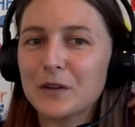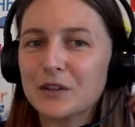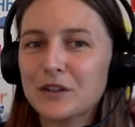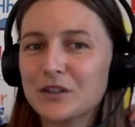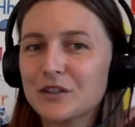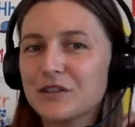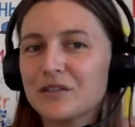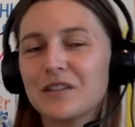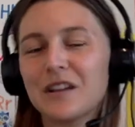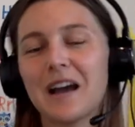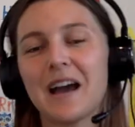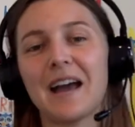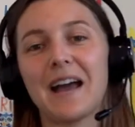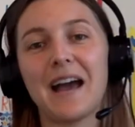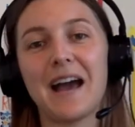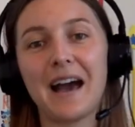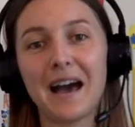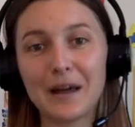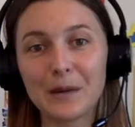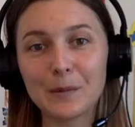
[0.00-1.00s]
wish I
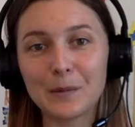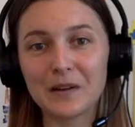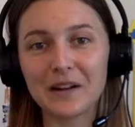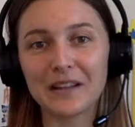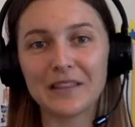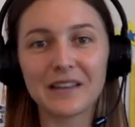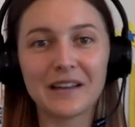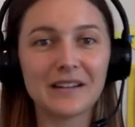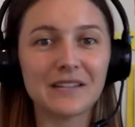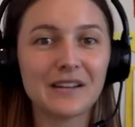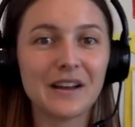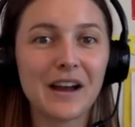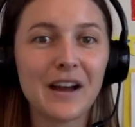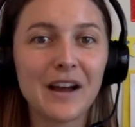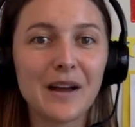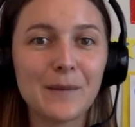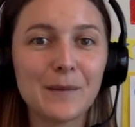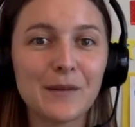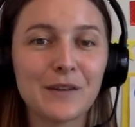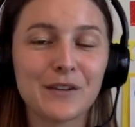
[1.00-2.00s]
had one at that
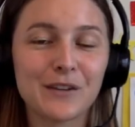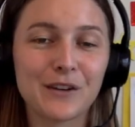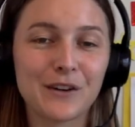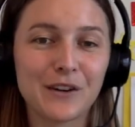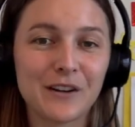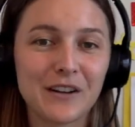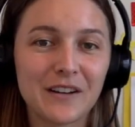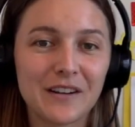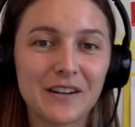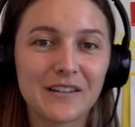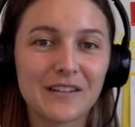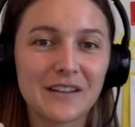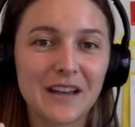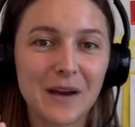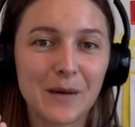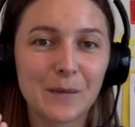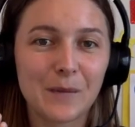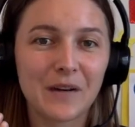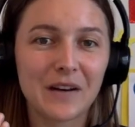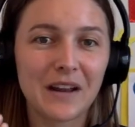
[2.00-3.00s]
time because you're going to need to
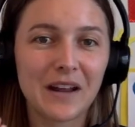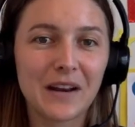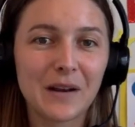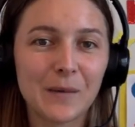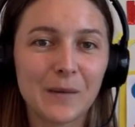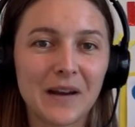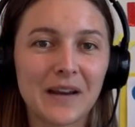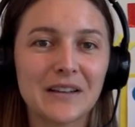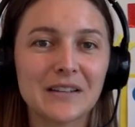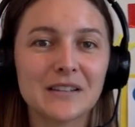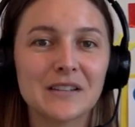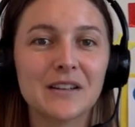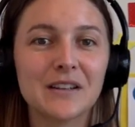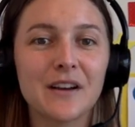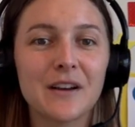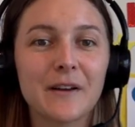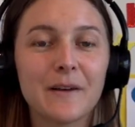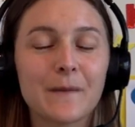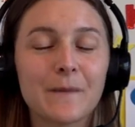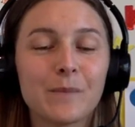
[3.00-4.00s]
get one anyways.
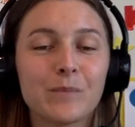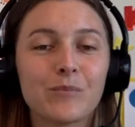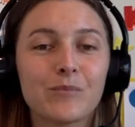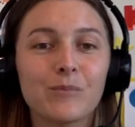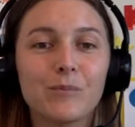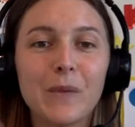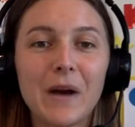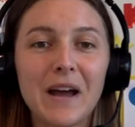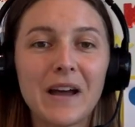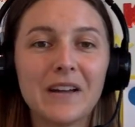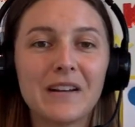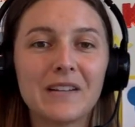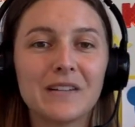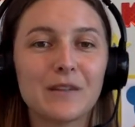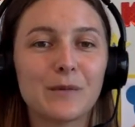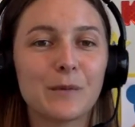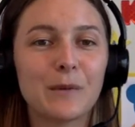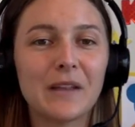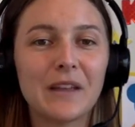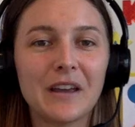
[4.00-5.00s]
But
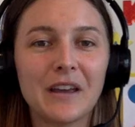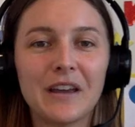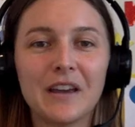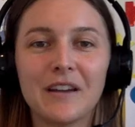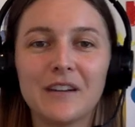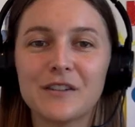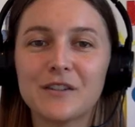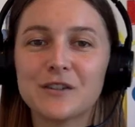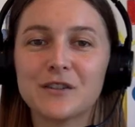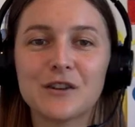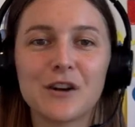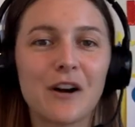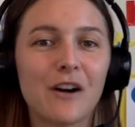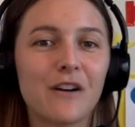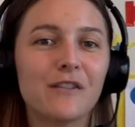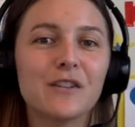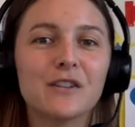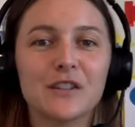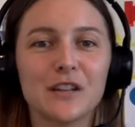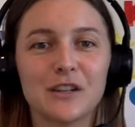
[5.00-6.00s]
it's a really just
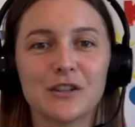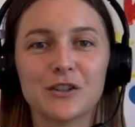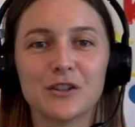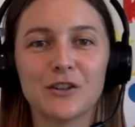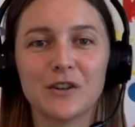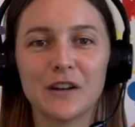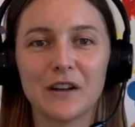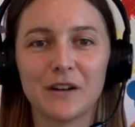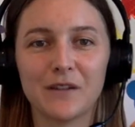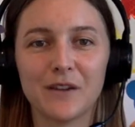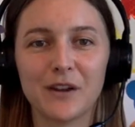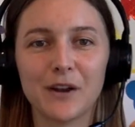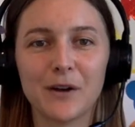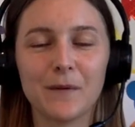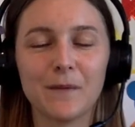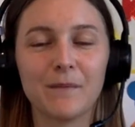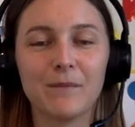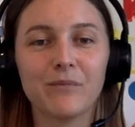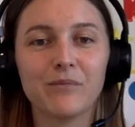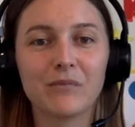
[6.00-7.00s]
conversational
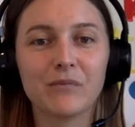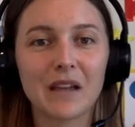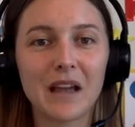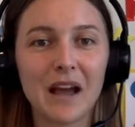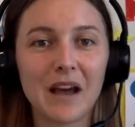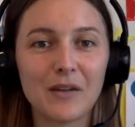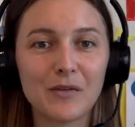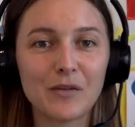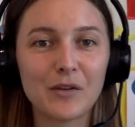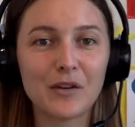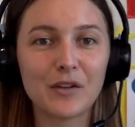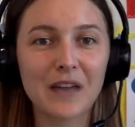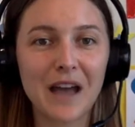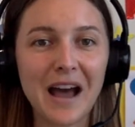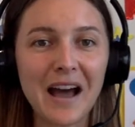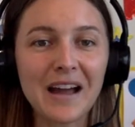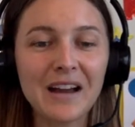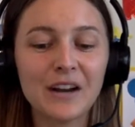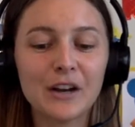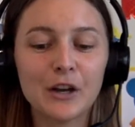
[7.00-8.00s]
interview. After
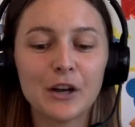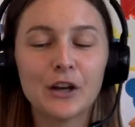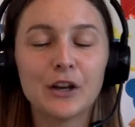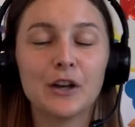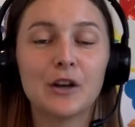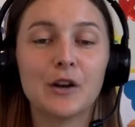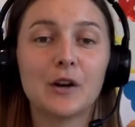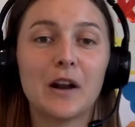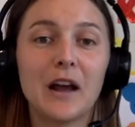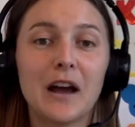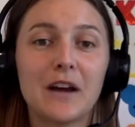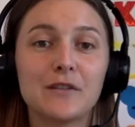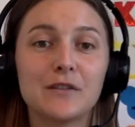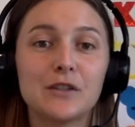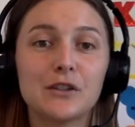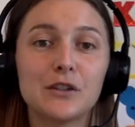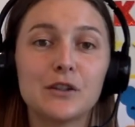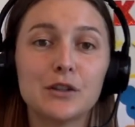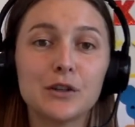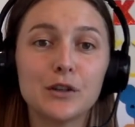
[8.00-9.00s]
that, you're going to
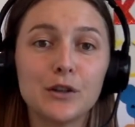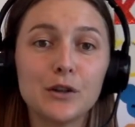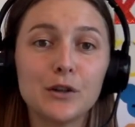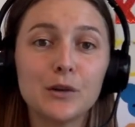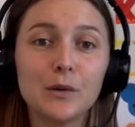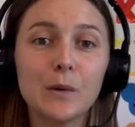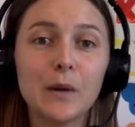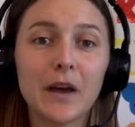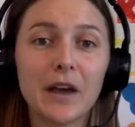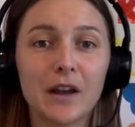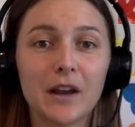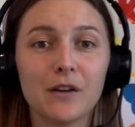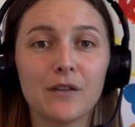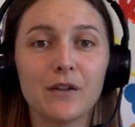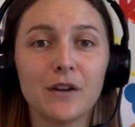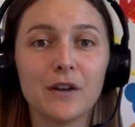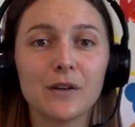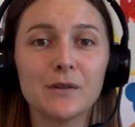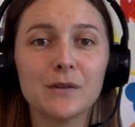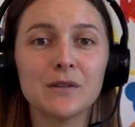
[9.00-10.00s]
have two
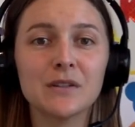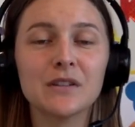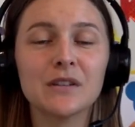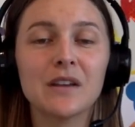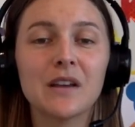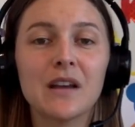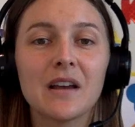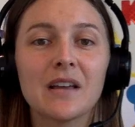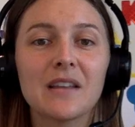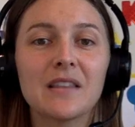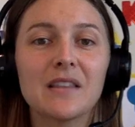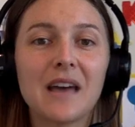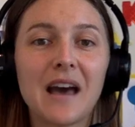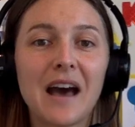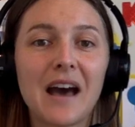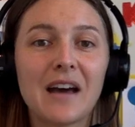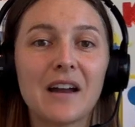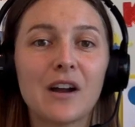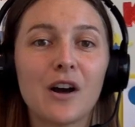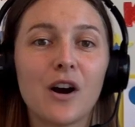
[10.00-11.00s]
interviews
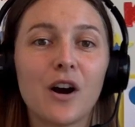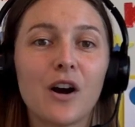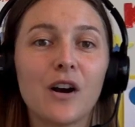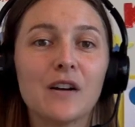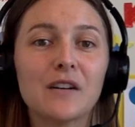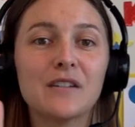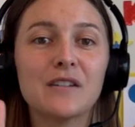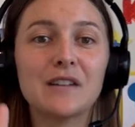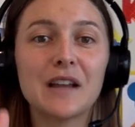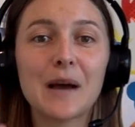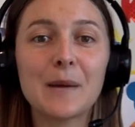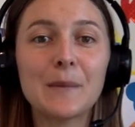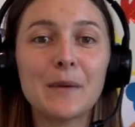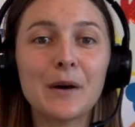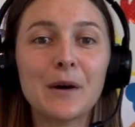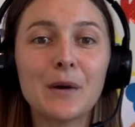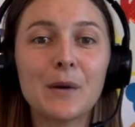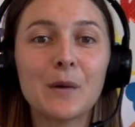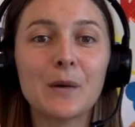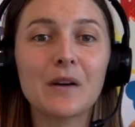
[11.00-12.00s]
that are
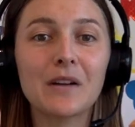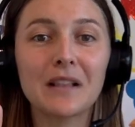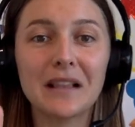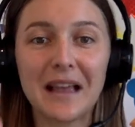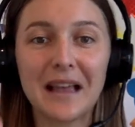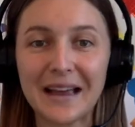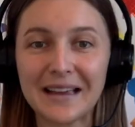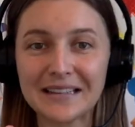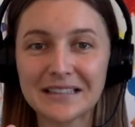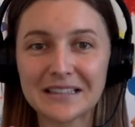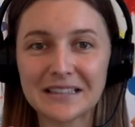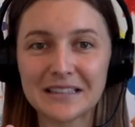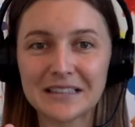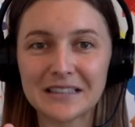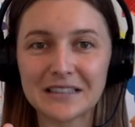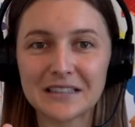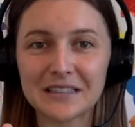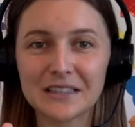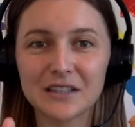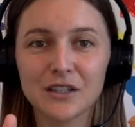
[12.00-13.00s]
demo
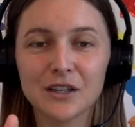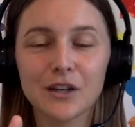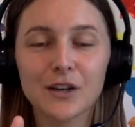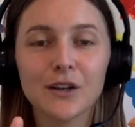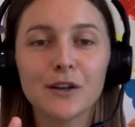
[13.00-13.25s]
classes.